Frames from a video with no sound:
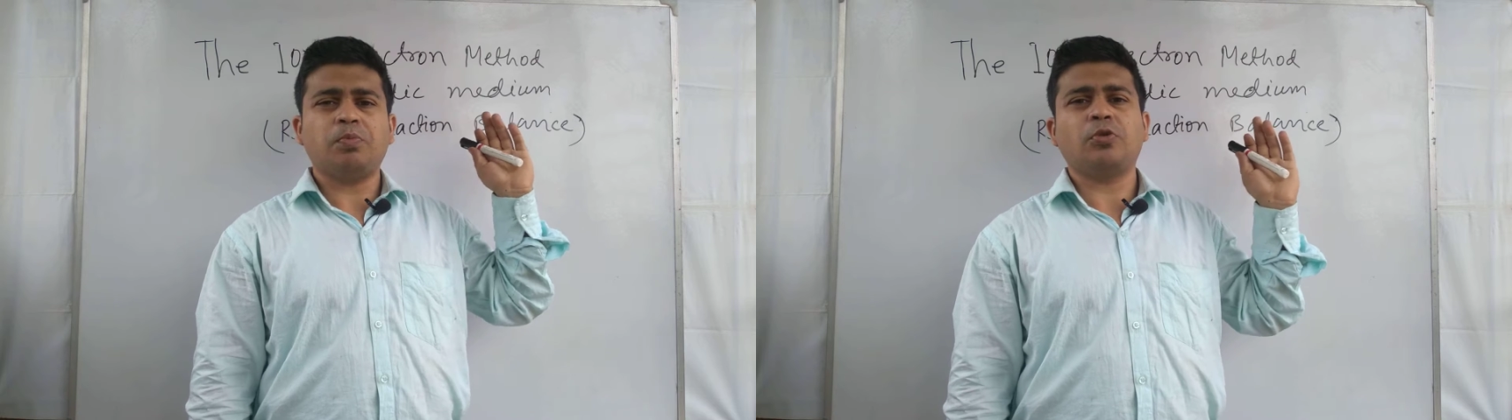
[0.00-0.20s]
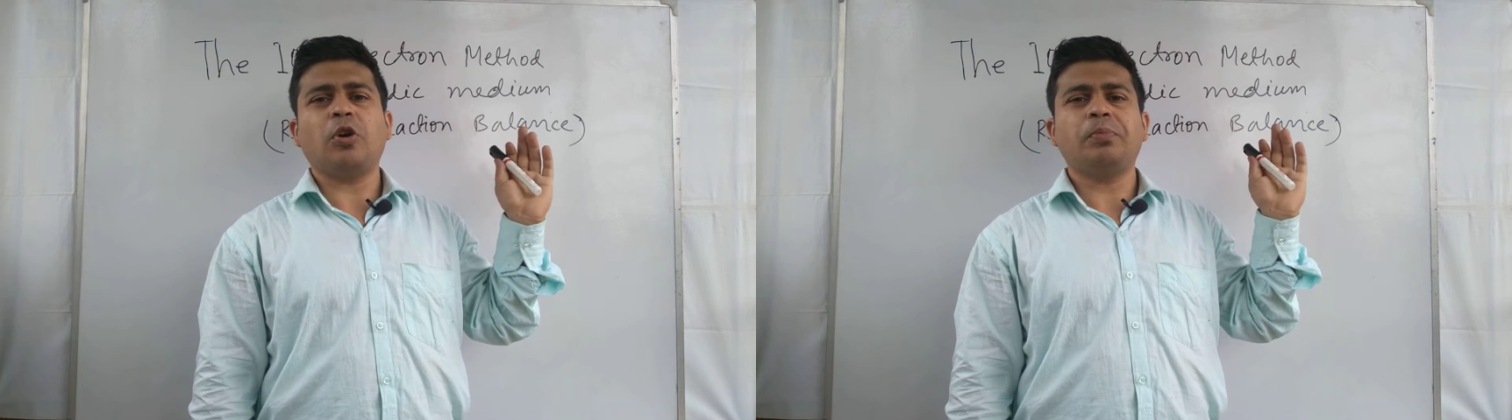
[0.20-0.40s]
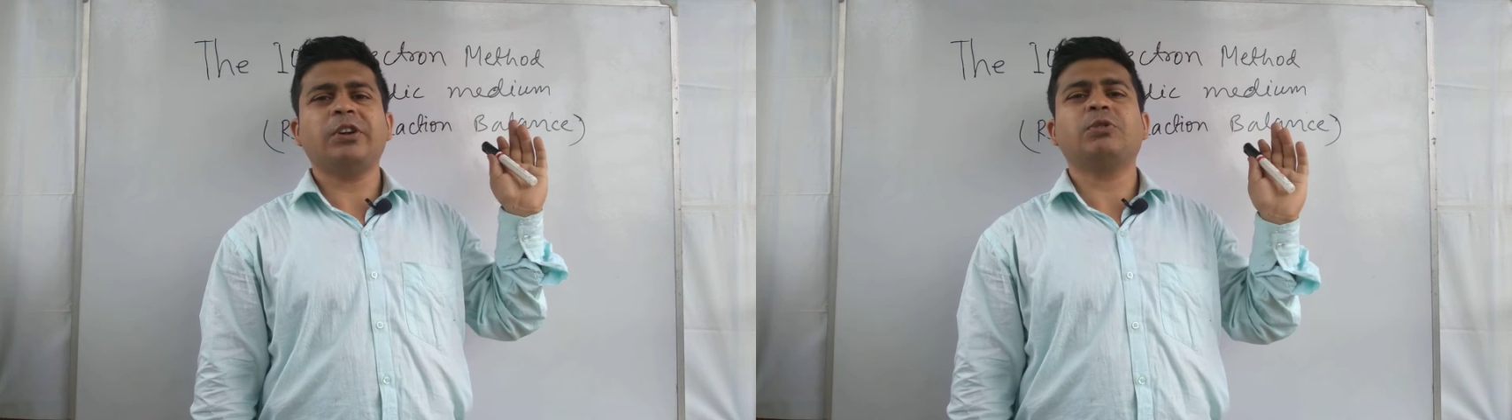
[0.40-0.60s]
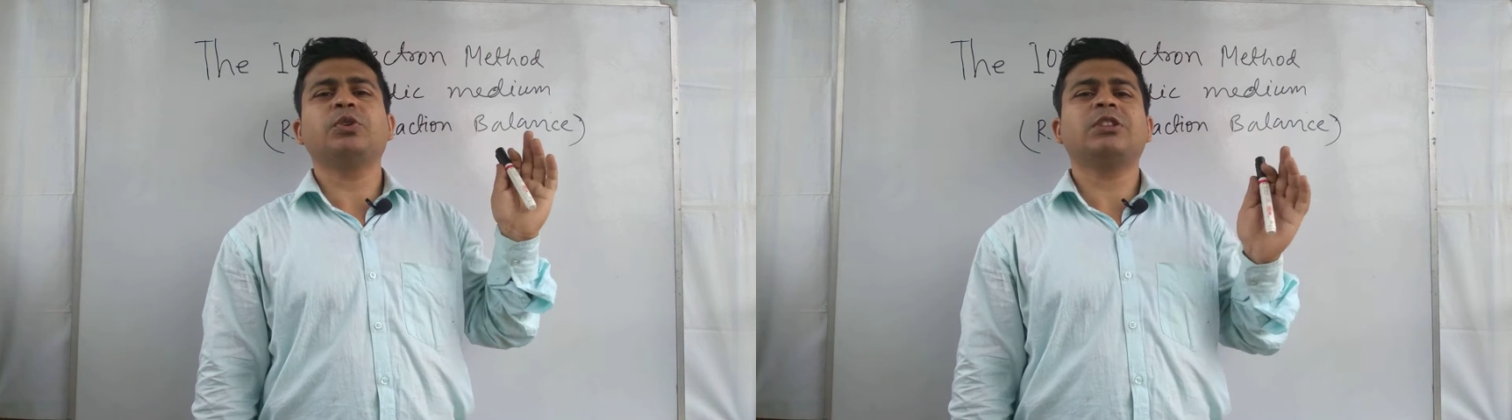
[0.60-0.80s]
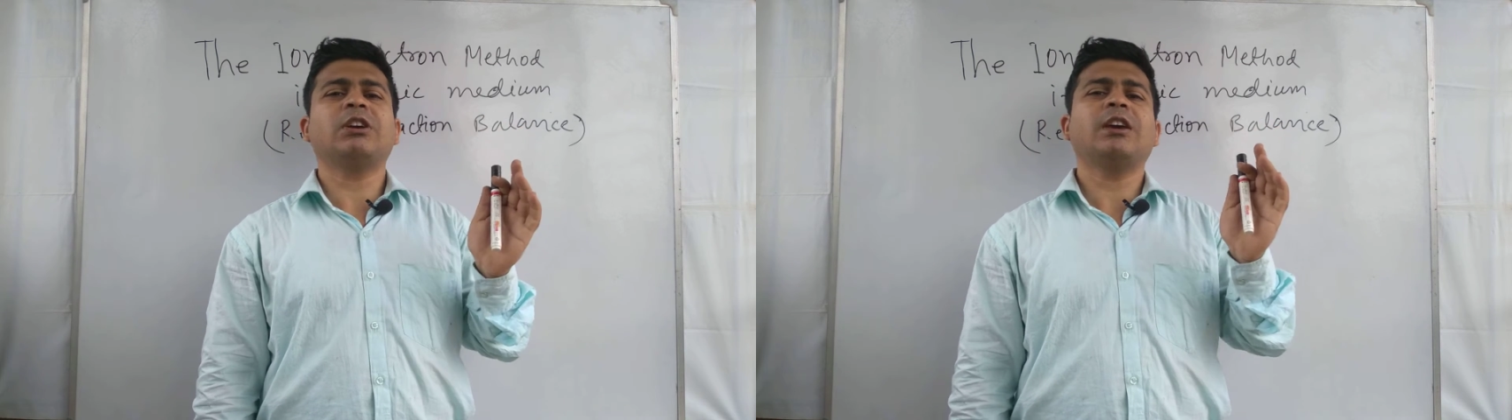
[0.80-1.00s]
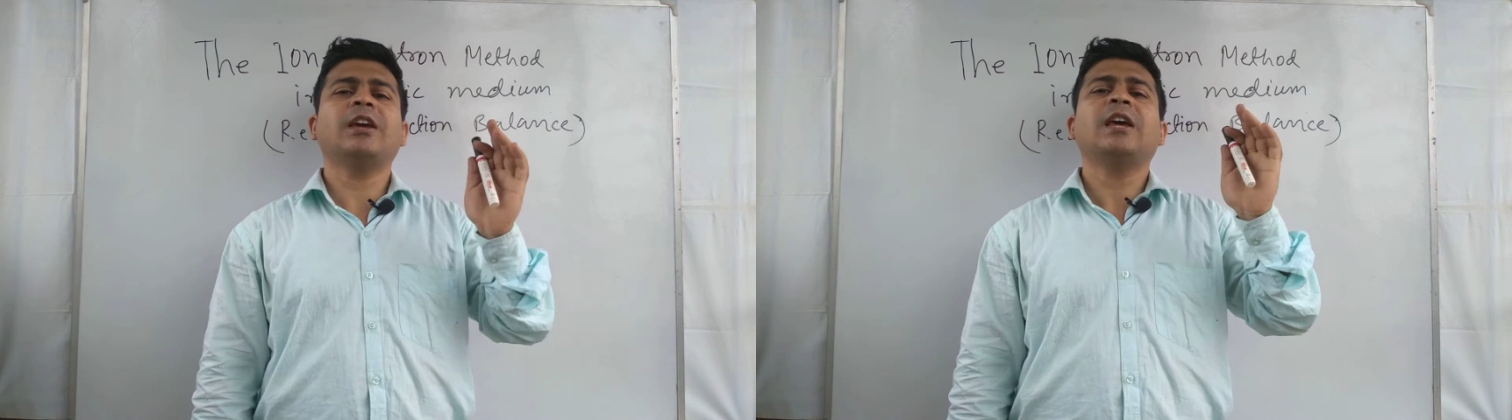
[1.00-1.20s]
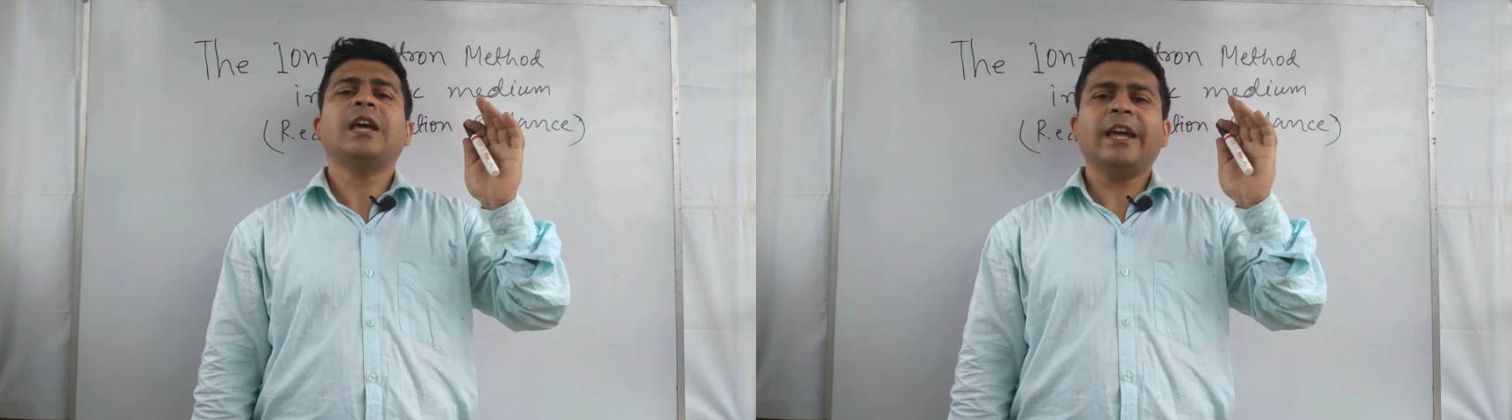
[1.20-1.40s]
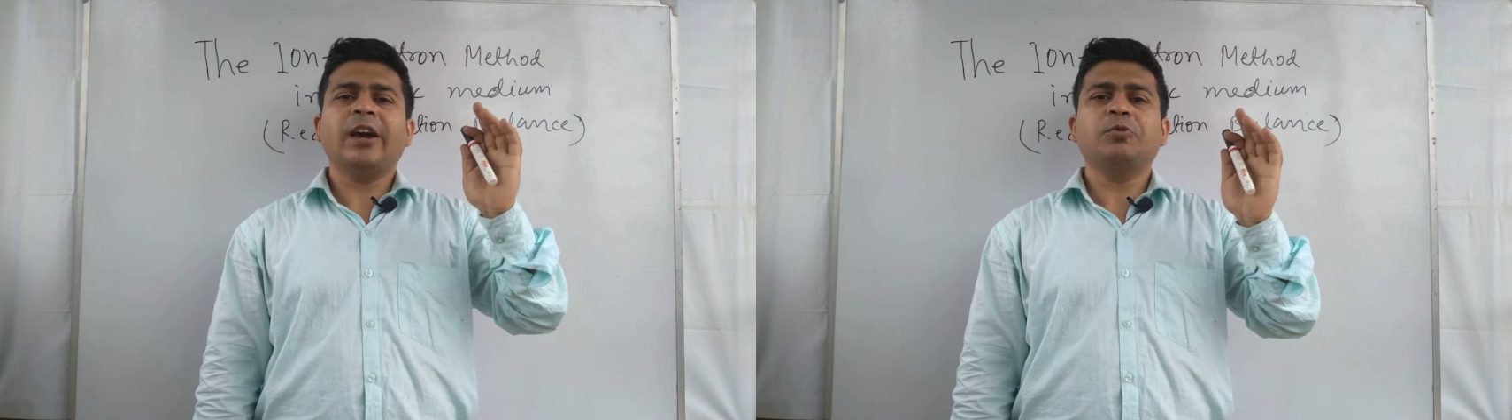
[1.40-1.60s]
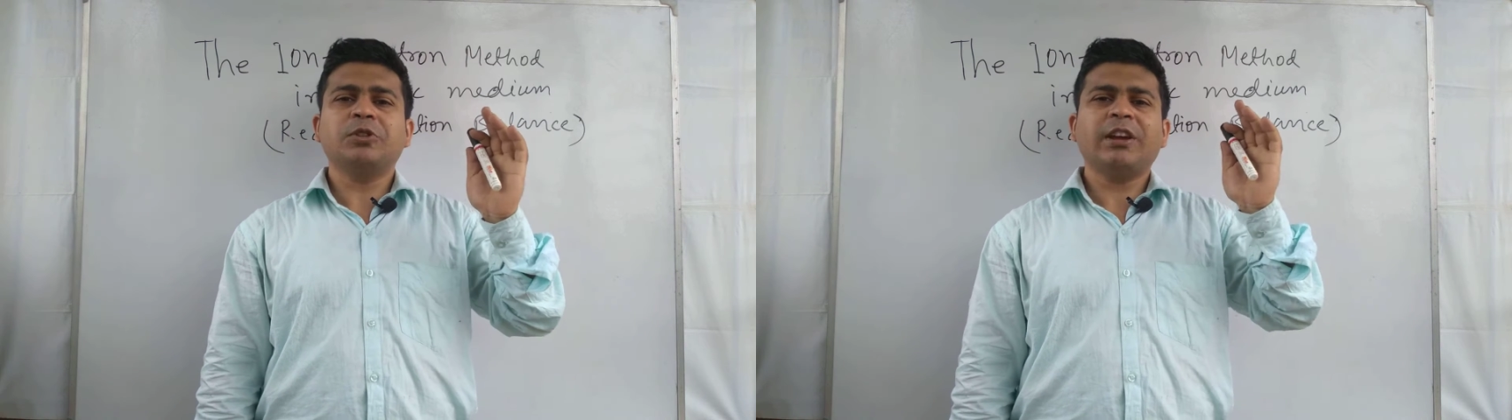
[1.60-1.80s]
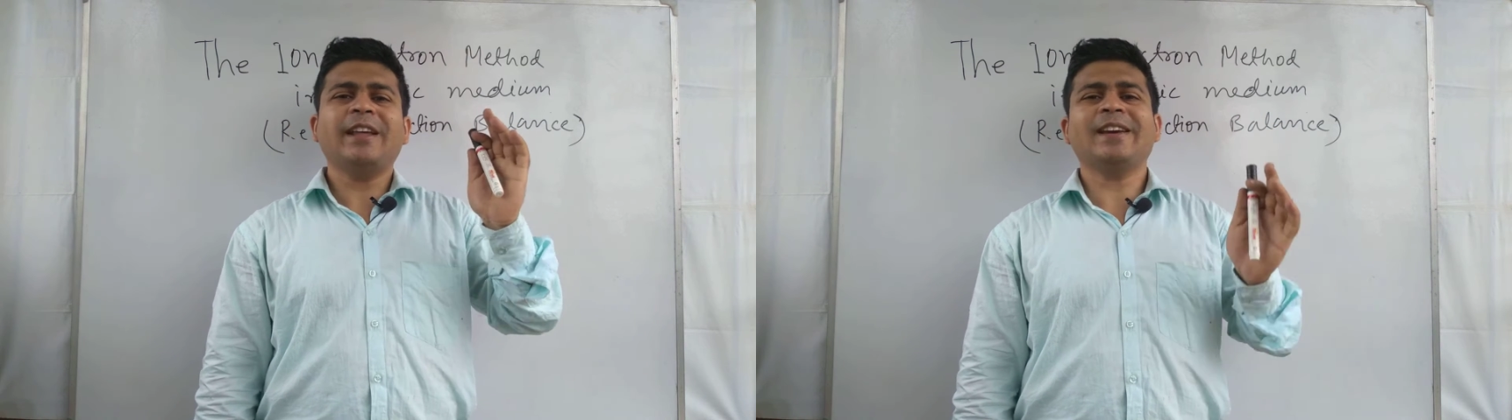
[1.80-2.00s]
topic with
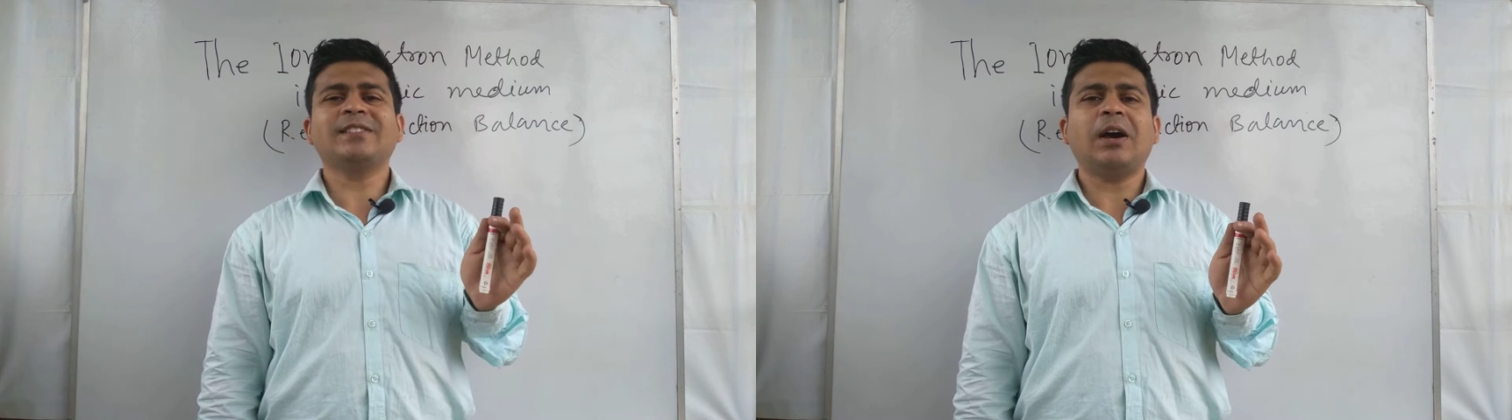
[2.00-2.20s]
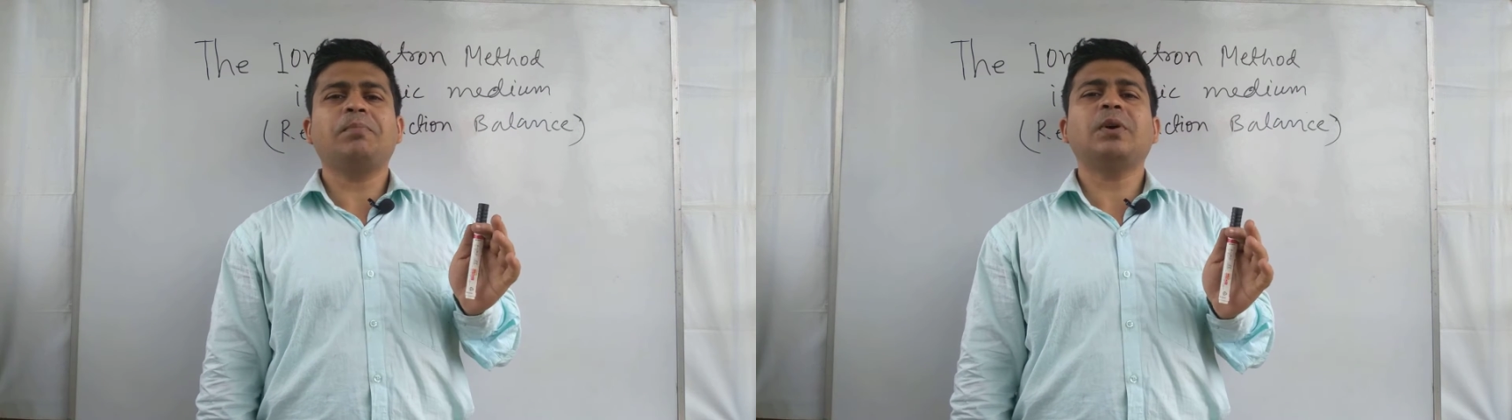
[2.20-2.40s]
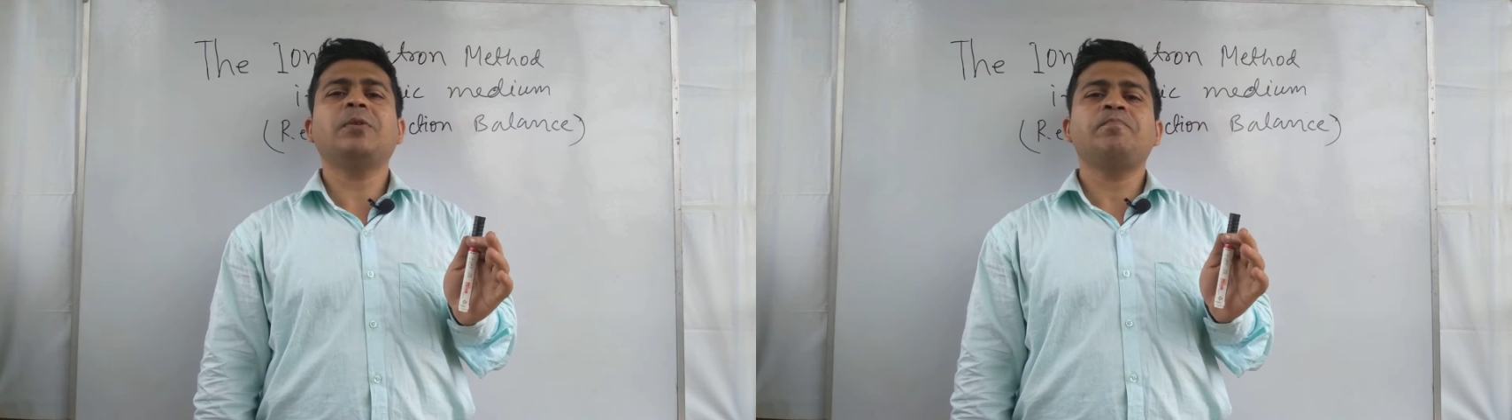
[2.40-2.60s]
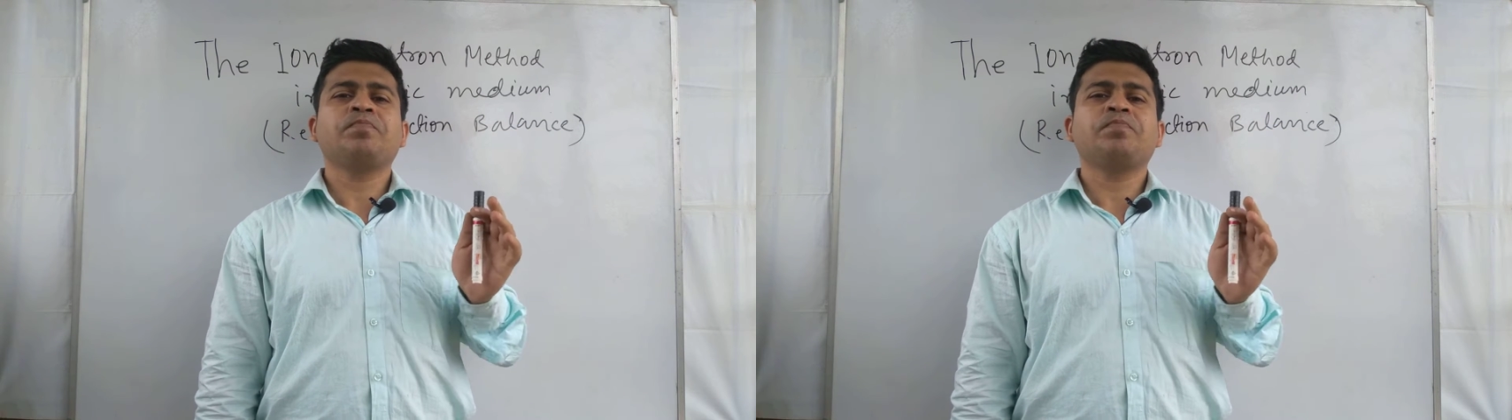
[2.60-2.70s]
an example,